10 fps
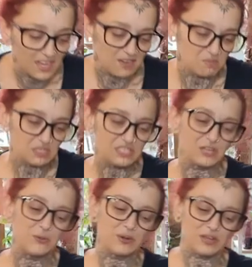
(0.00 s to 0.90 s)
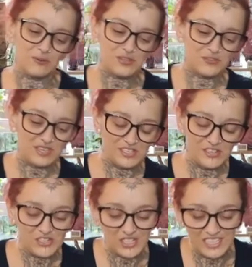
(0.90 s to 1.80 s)
Um, so what I was
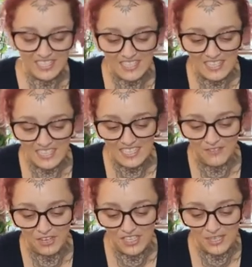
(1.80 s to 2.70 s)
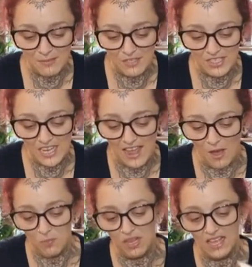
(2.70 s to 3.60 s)
researching is that these are very similar to
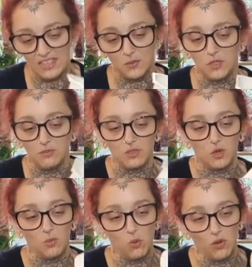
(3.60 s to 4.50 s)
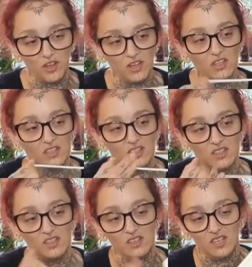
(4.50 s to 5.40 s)
how plants will absorb water
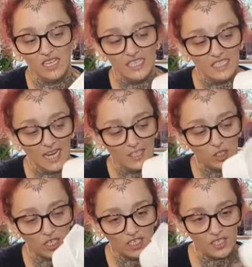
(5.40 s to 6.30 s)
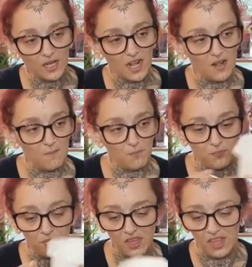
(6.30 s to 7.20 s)
in nature.
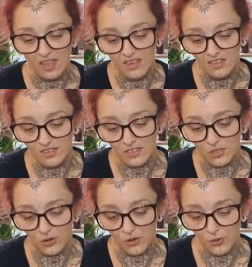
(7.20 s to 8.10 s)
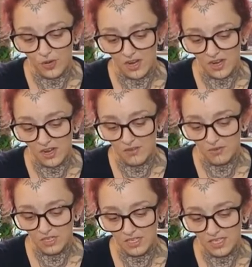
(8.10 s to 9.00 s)
Um, and so I
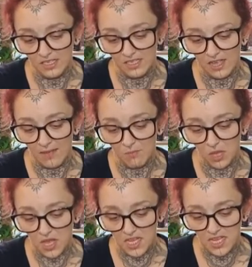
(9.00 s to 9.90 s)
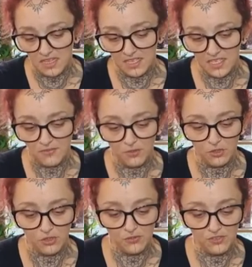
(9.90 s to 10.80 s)
really am liking this
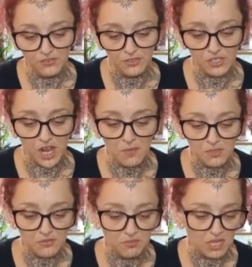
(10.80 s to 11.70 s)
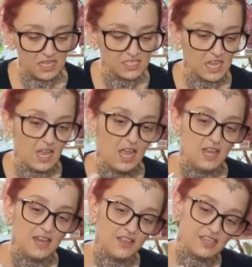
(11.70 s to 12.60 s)
for a lot of different types of plants.
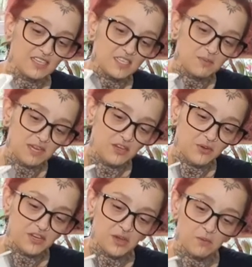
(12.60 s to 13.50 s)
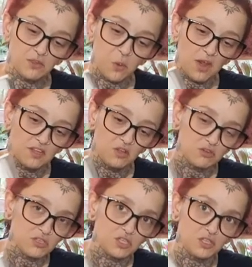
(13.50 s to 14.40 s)
Now that does mean you end up with quite a
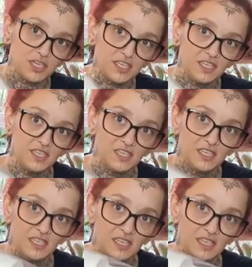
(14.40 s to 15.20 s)
long string